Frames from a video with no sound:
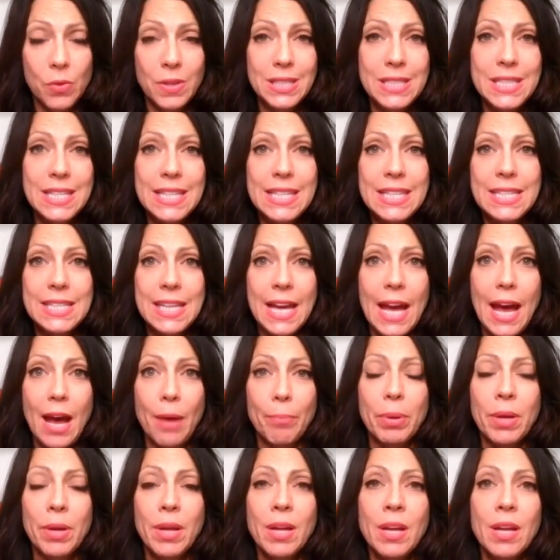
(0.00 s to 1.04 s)
the Tdap
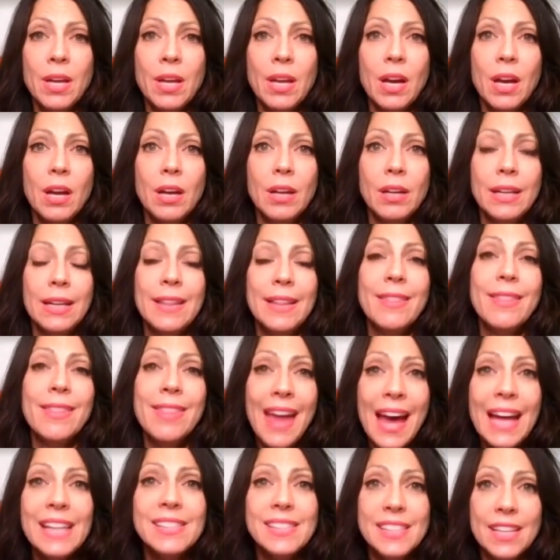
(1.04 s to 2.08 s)

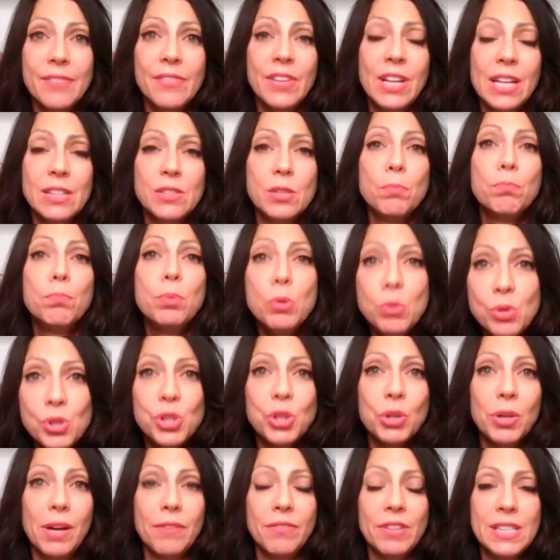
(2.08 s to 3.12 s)
that's given as a
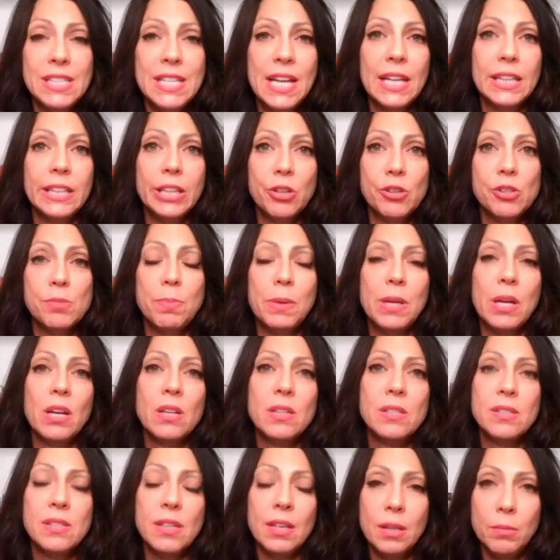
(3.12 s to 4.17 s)
booster every 10 years
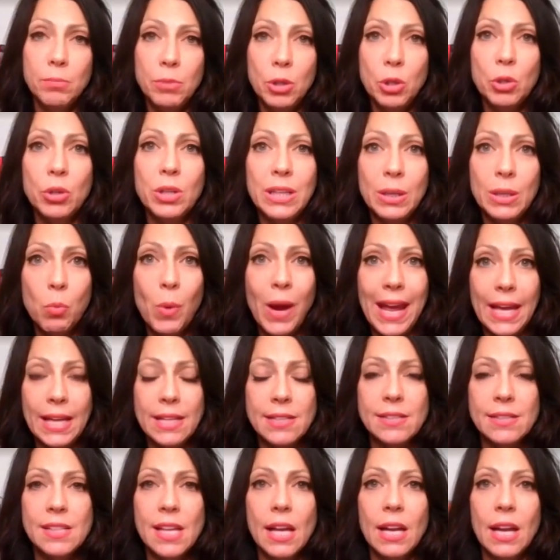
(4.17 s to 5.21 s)
because immunity
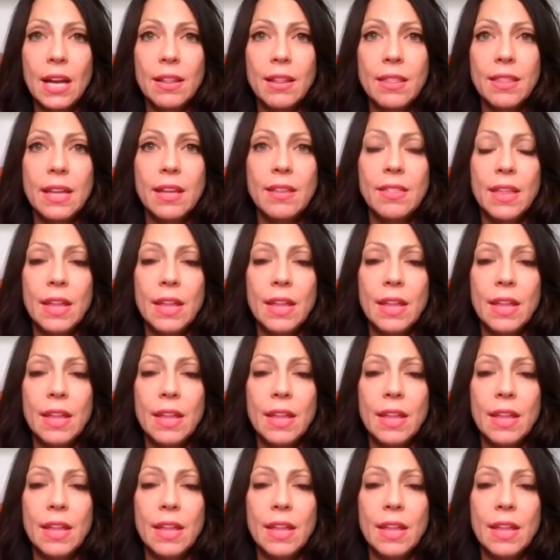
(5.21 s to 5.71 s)
wanes. And I think